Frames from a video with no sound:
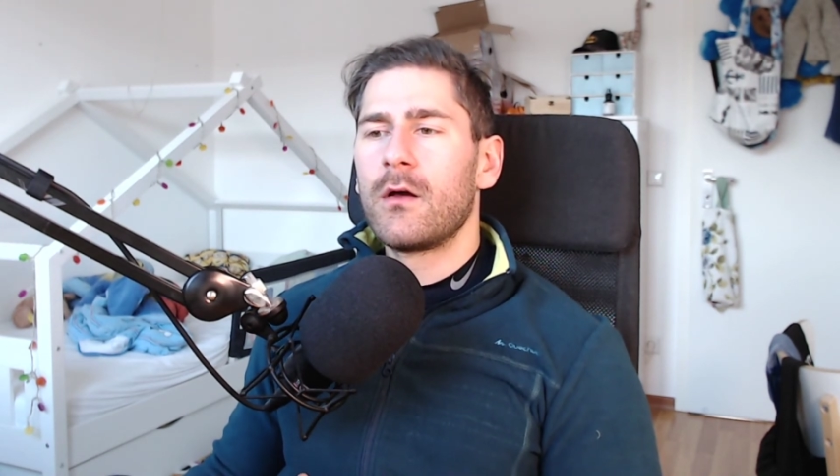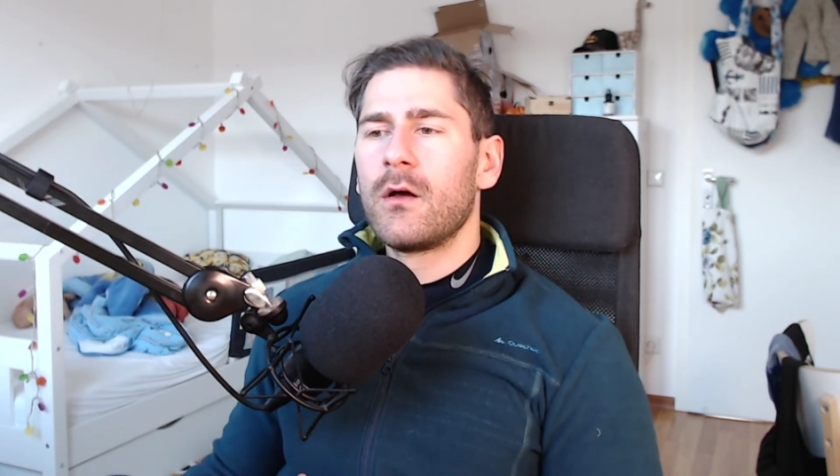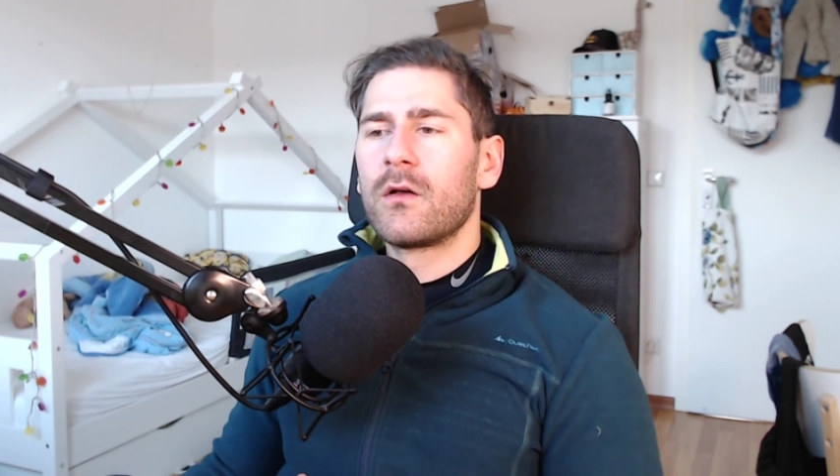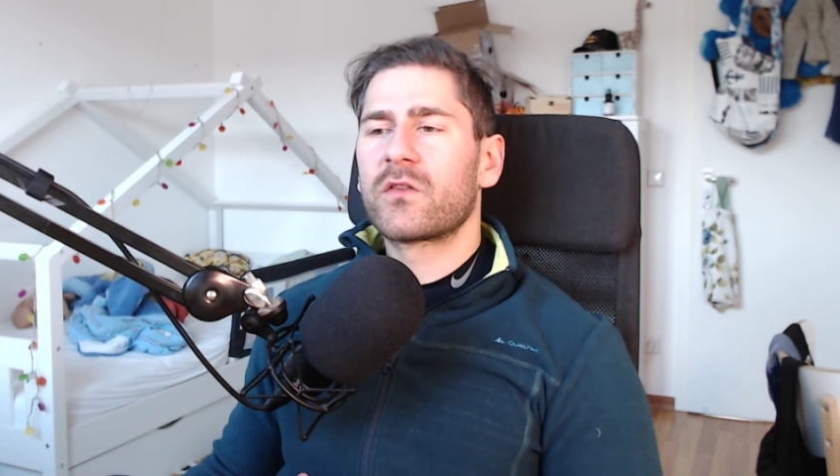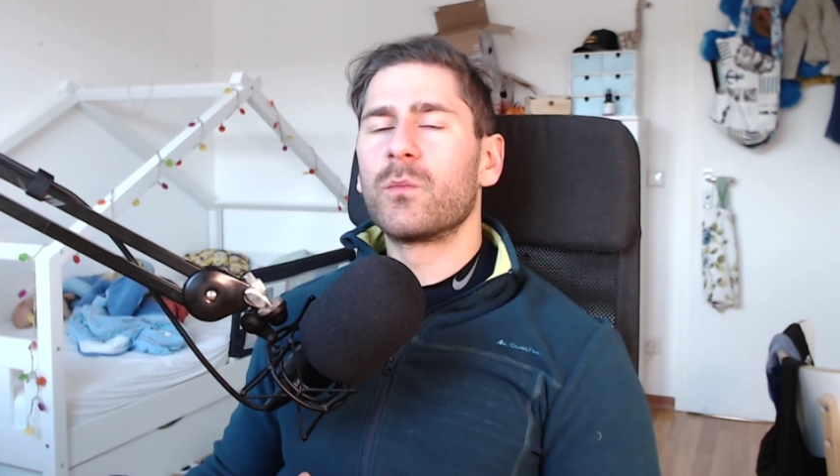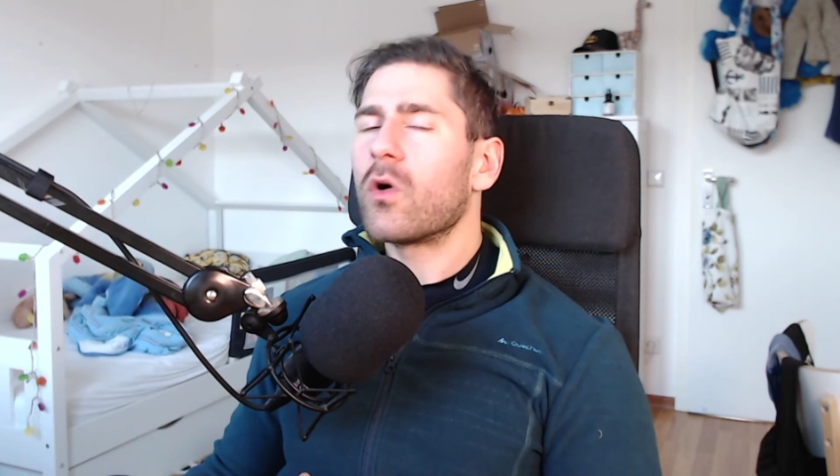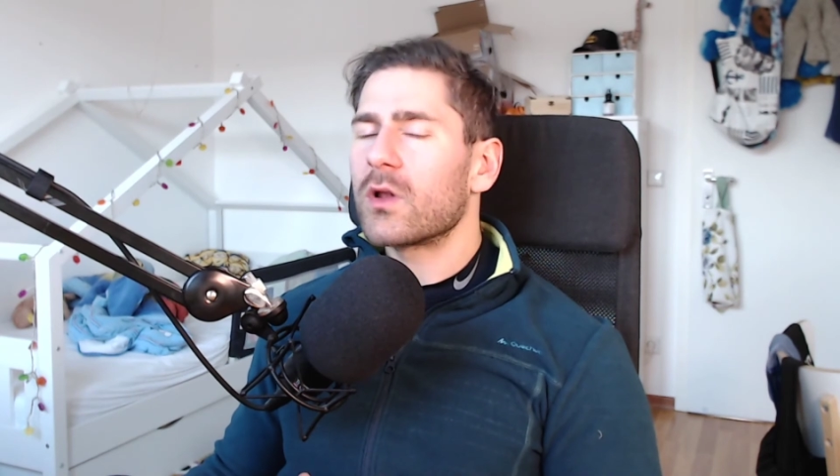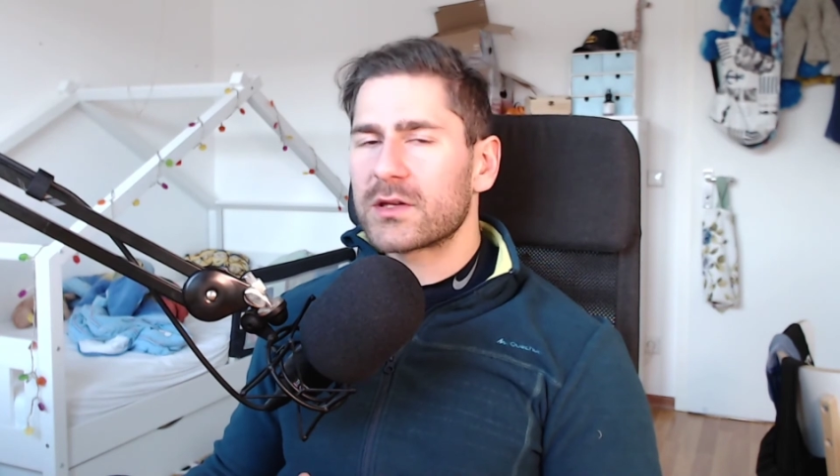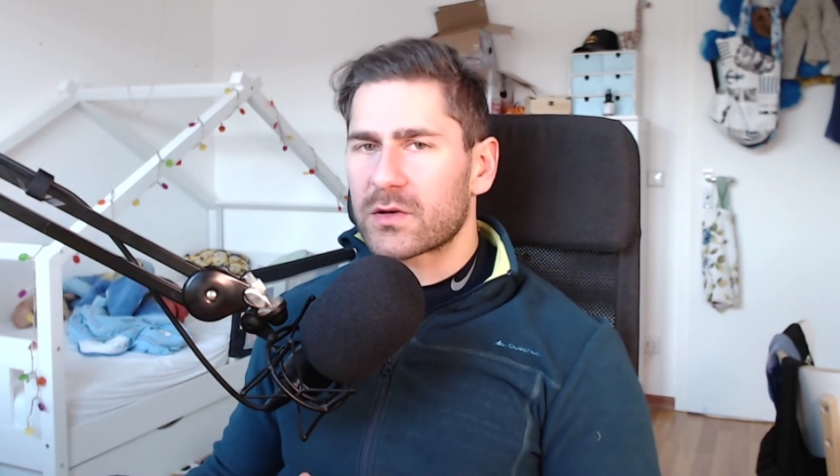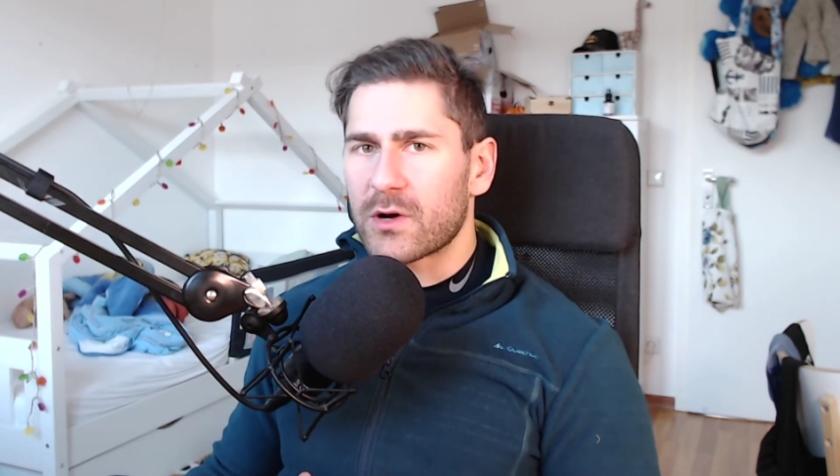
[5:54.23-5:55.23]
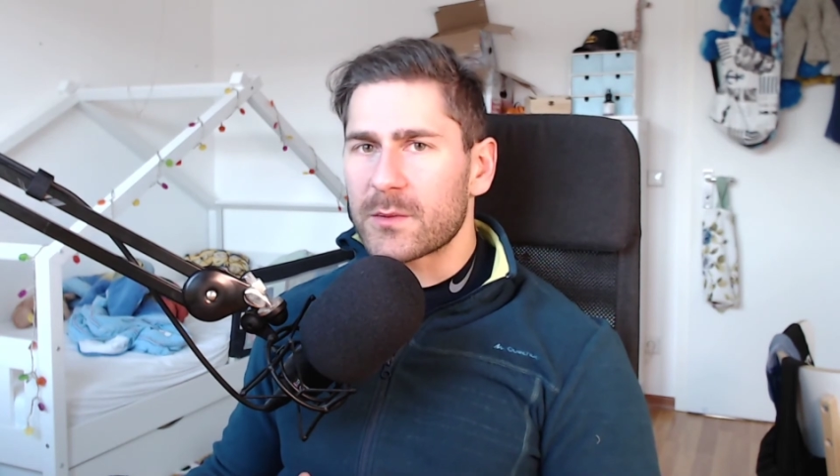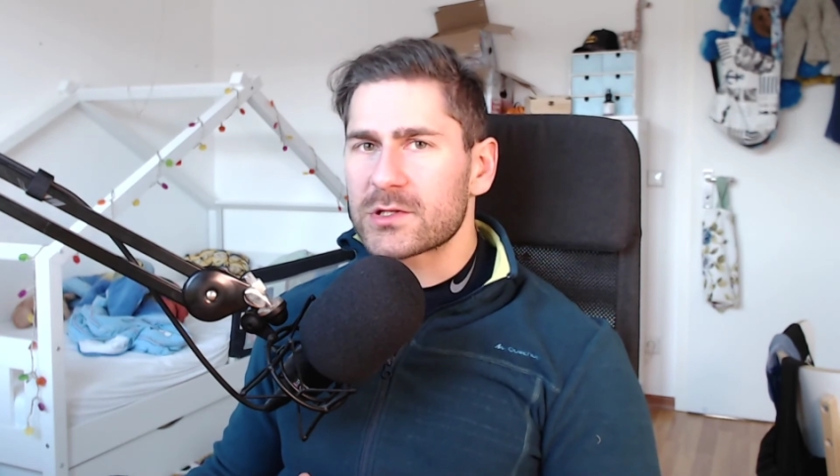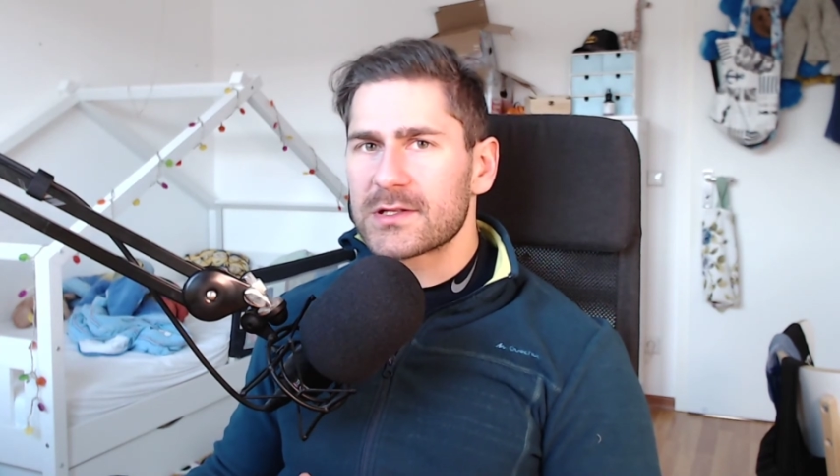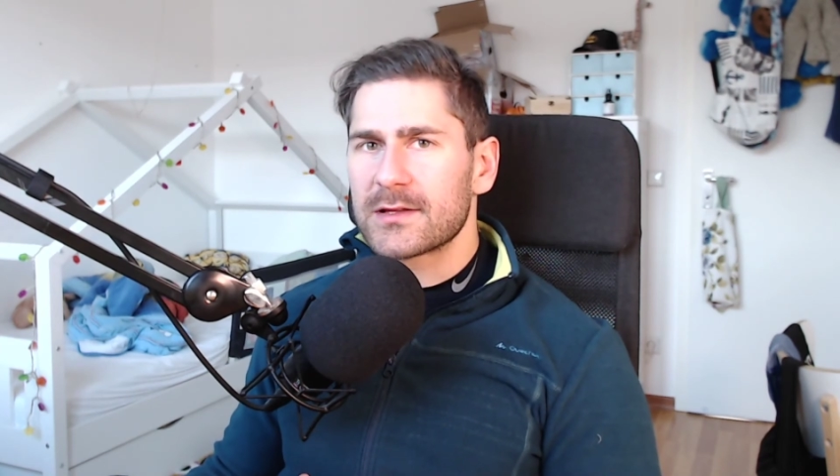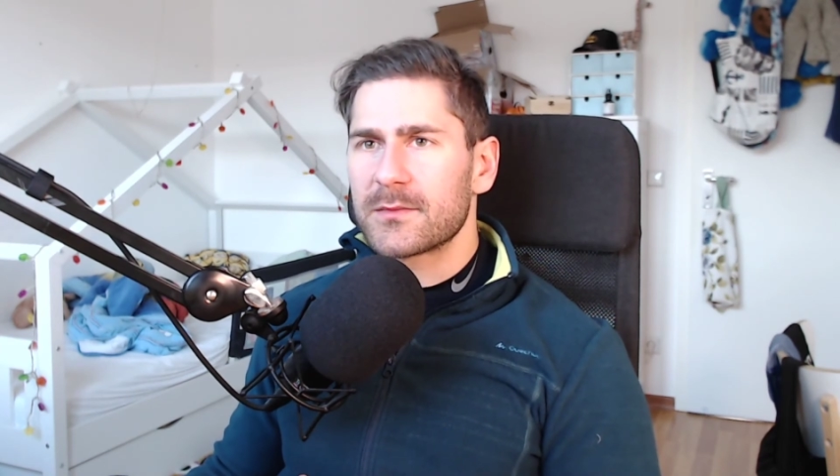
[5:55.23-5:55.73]
small
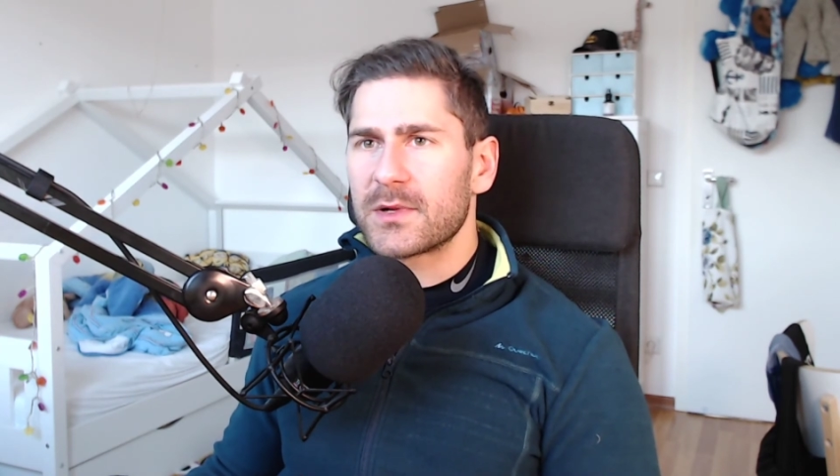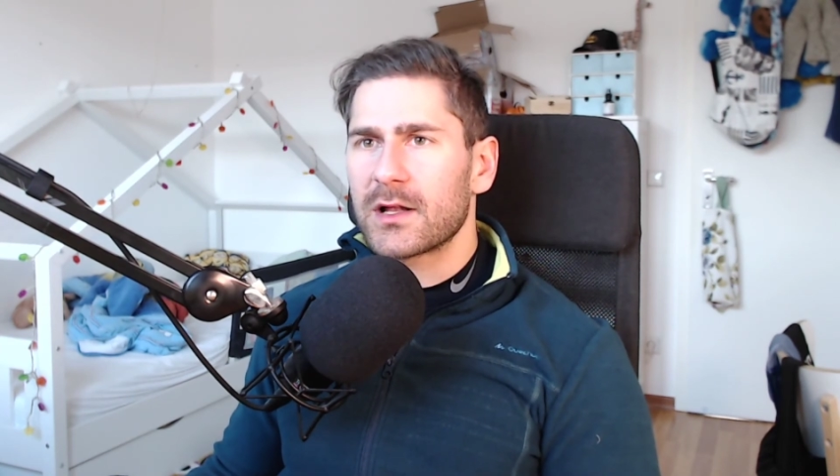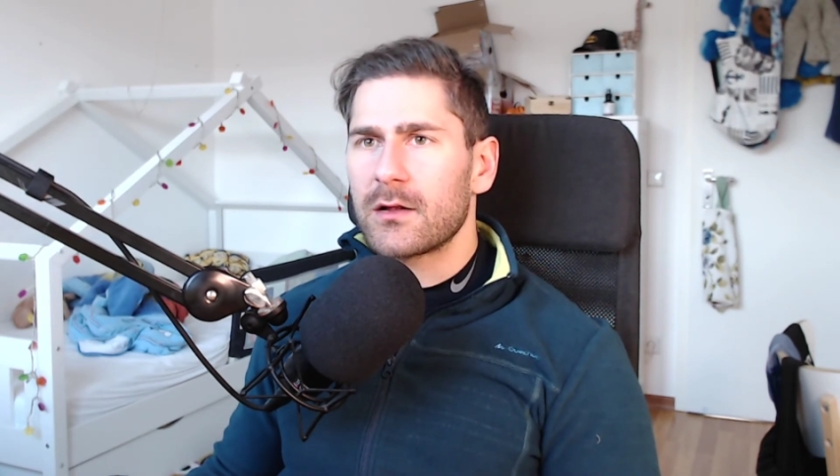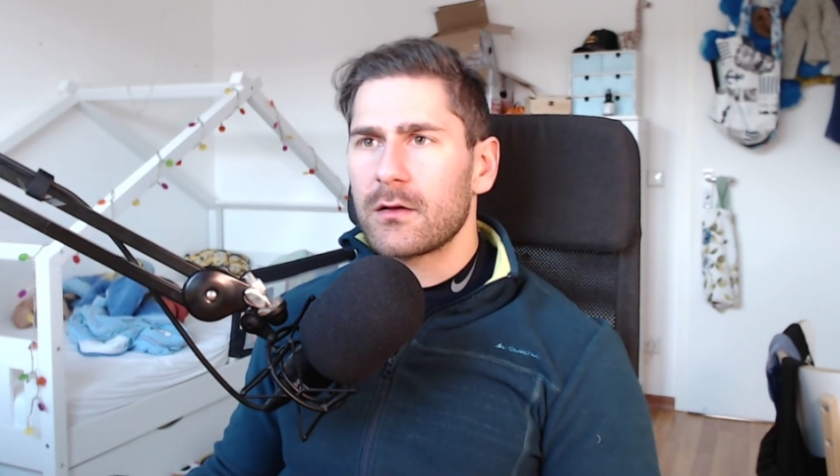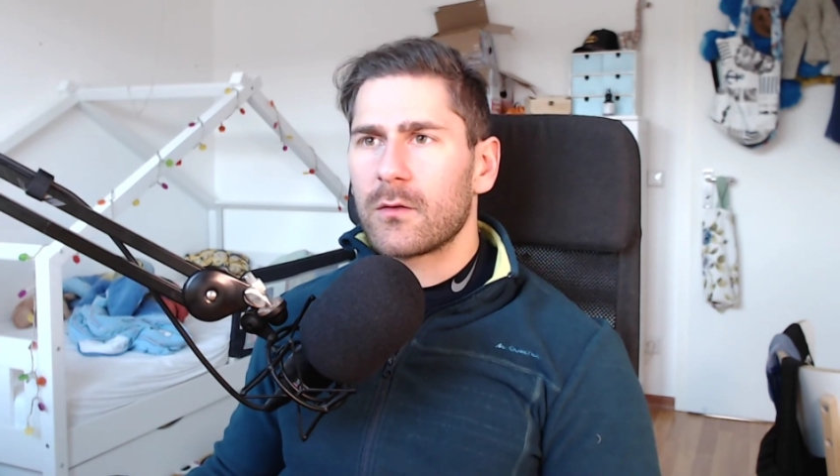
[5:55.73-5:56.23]
interruption in the middle